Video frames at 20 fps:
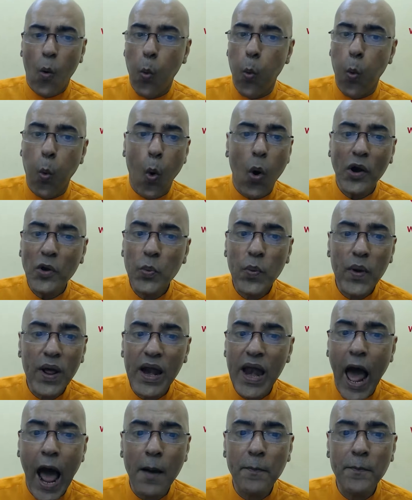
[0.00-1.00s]
what will
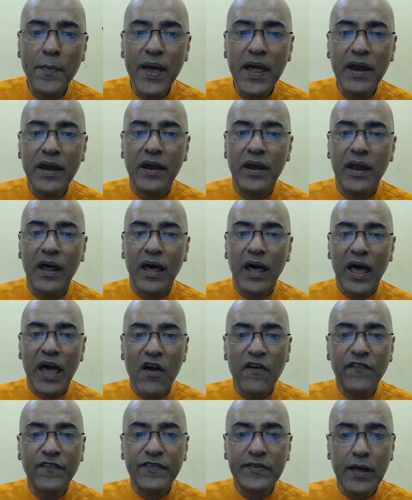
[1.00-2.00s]
happen
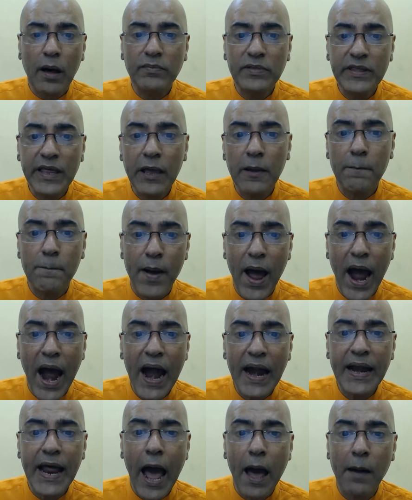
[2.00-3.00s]
if something
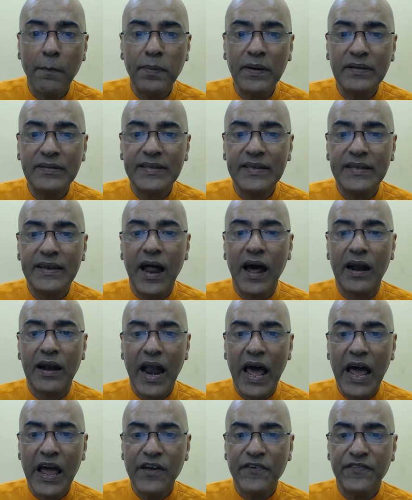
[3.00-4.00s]
bad happens in our
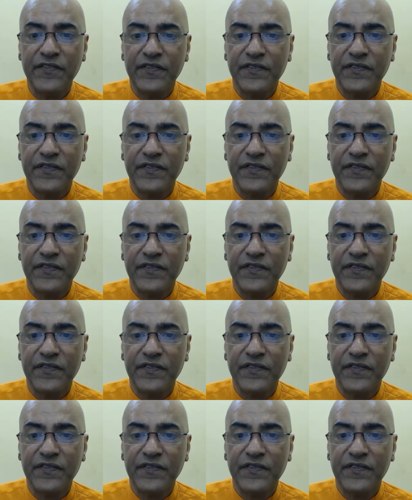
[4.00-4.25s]
life